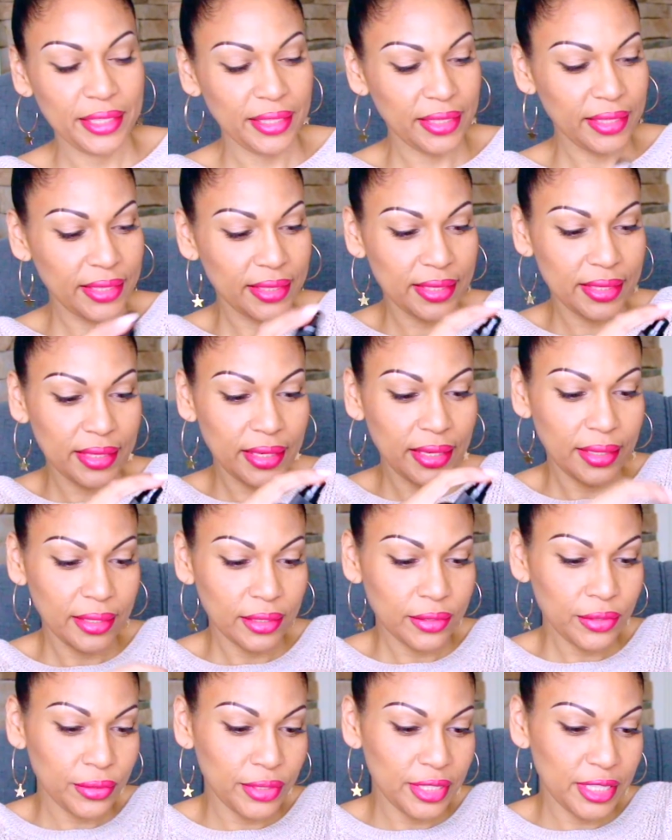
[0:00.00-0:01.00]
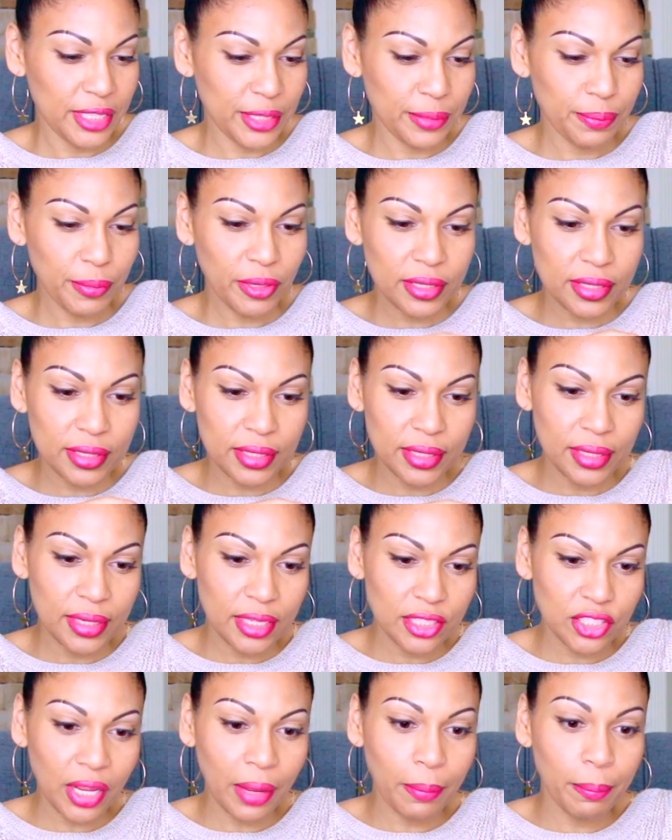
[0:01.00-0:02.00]
Let's see. Oh, it smells
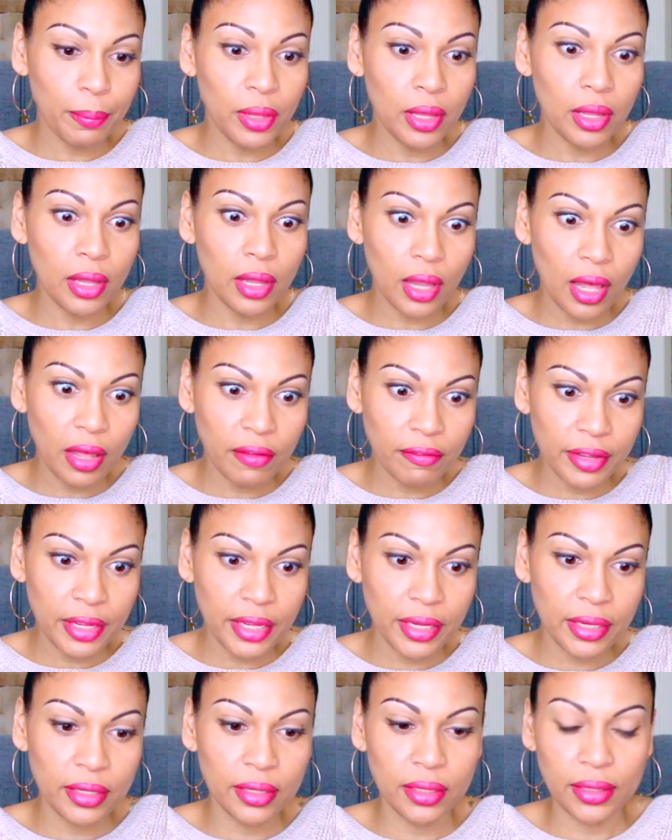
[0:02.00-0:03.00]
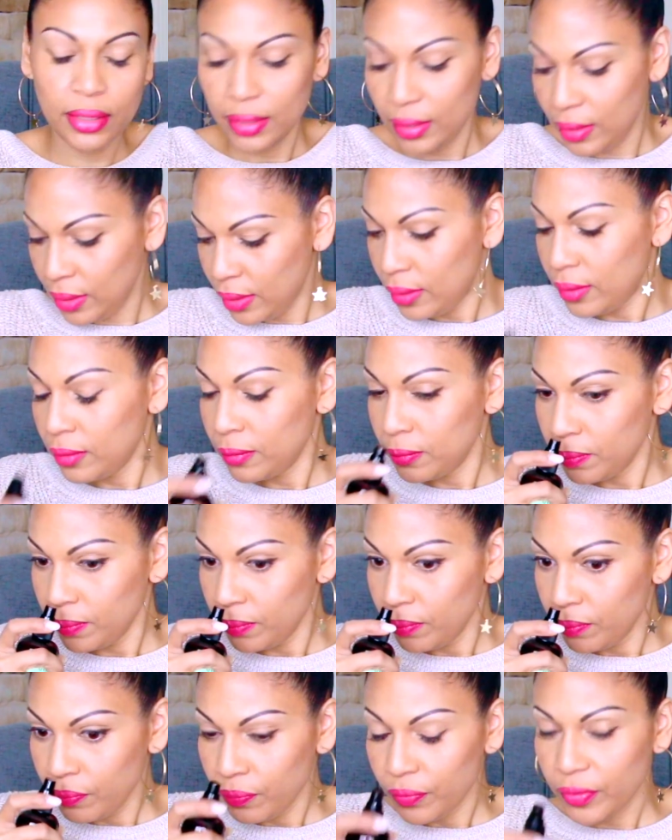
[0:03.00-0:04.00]
delicious. I'm loving
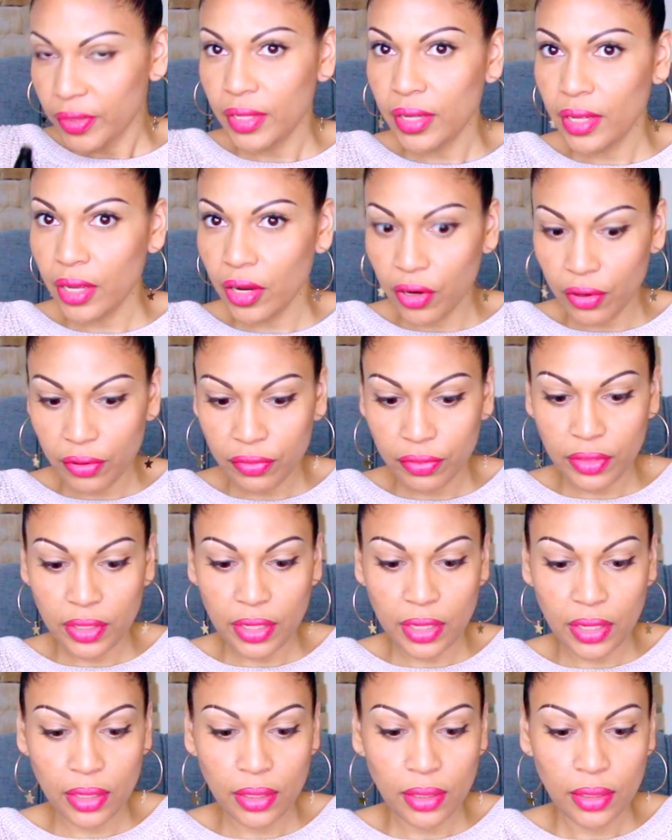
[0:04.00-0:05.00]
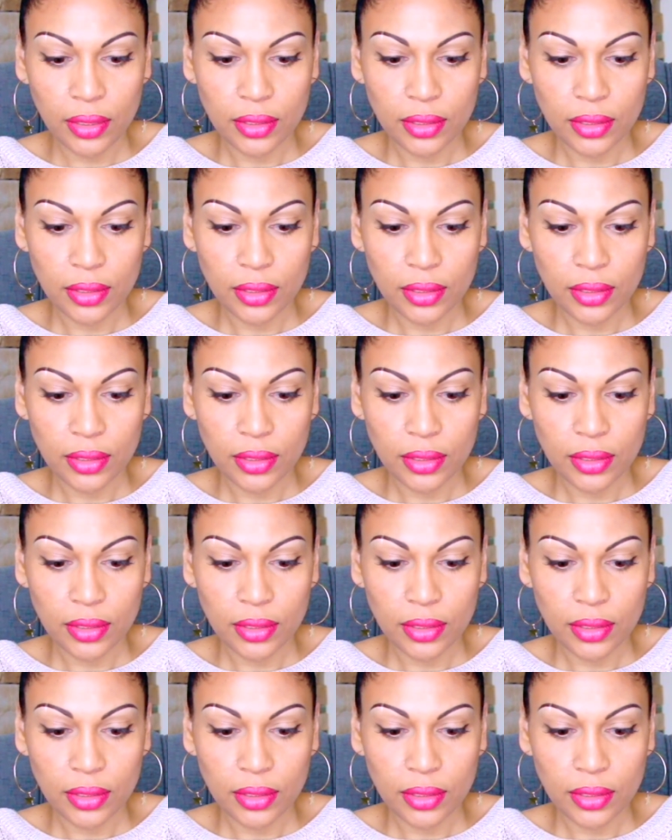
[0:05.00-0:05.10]
the earthy